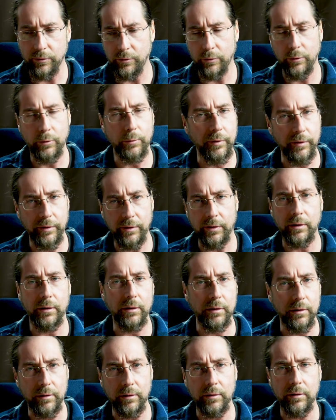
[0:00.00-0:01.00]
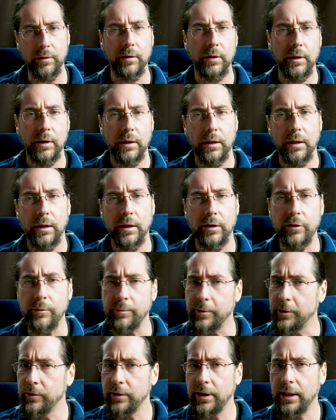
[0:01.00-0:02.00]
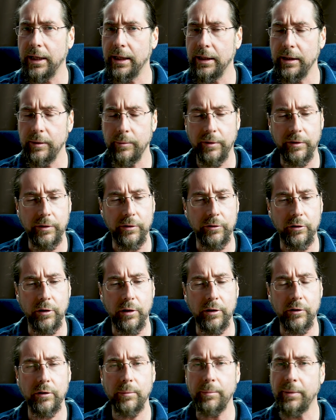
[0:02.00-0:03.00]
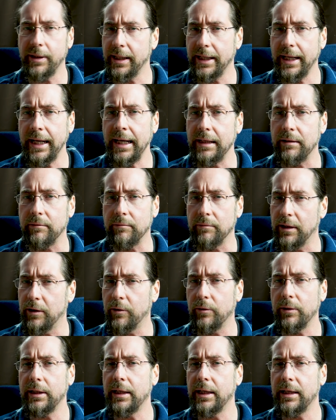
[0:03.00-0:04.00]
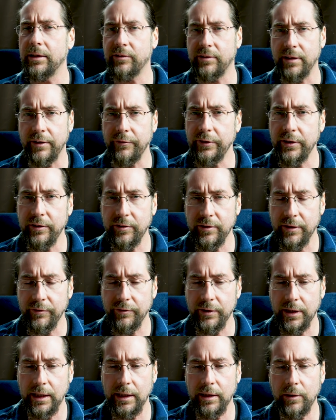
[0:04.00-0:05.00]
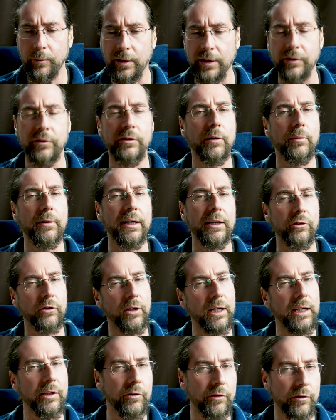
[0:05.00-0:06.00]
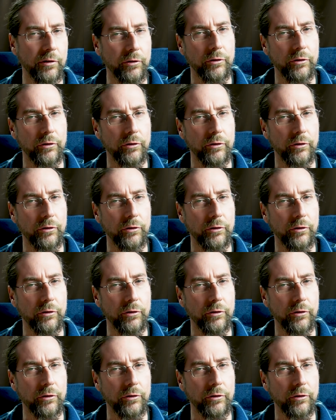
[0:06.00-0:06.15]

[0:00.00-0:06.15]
do with the communicating with the charger, but again I only got 77 kilowatts. So I changed the